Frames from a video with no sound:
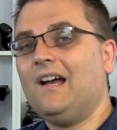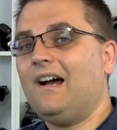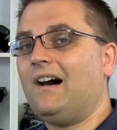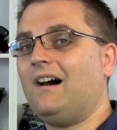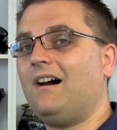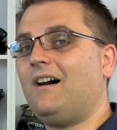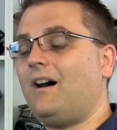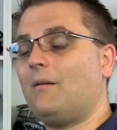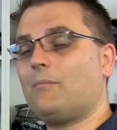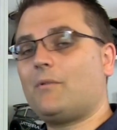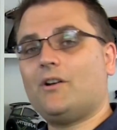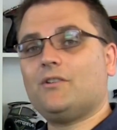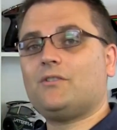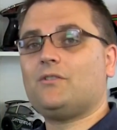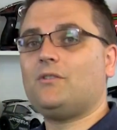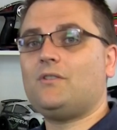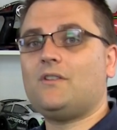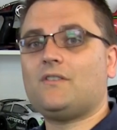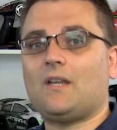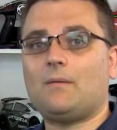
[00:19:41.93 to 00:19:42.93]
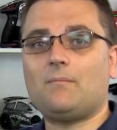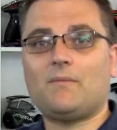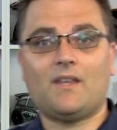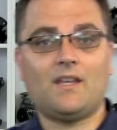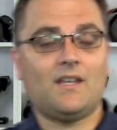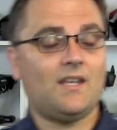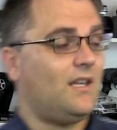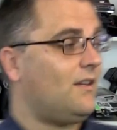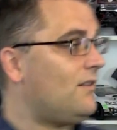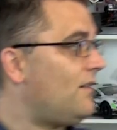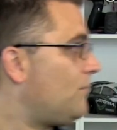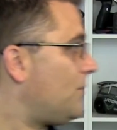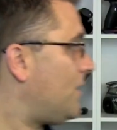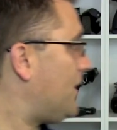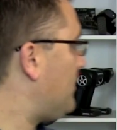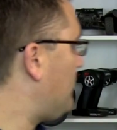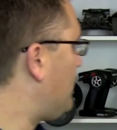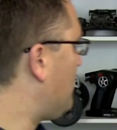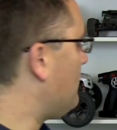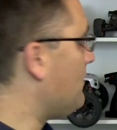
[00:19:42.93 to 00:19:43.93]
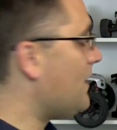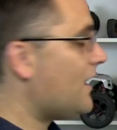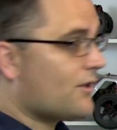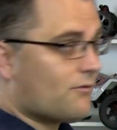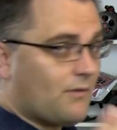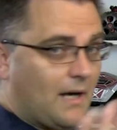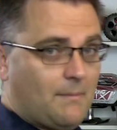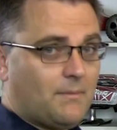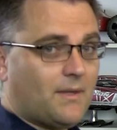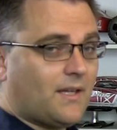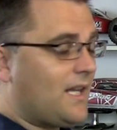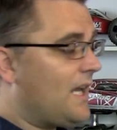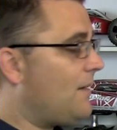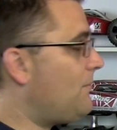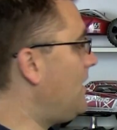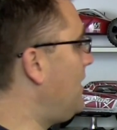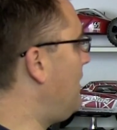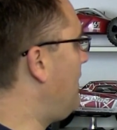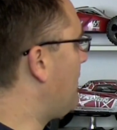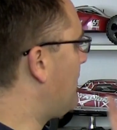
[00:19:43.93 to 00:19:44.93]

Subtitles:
I'm going to do the same thing here. I'm going to grab the camera.